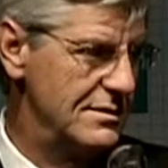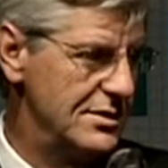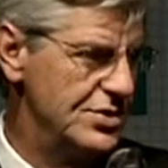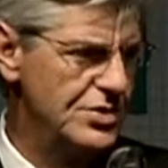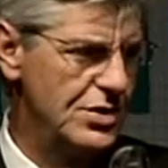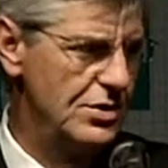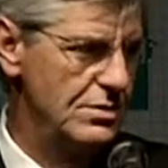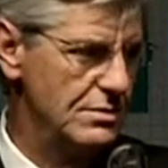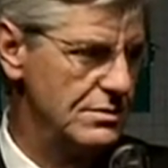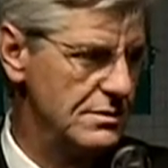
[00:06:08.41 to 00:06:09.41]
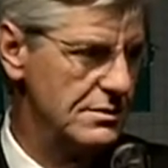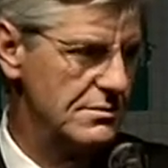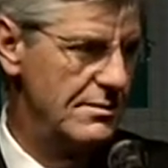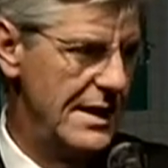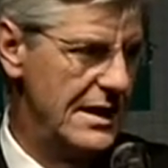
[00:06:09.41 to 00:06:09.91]
this new
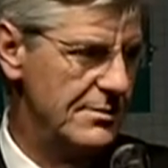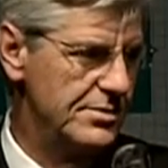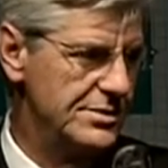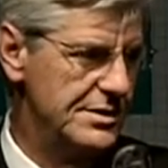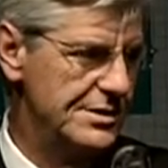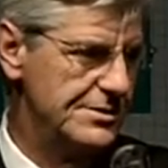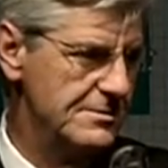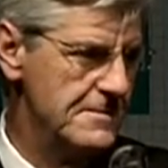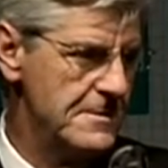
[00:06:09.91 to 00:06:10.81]
dramatic procedure.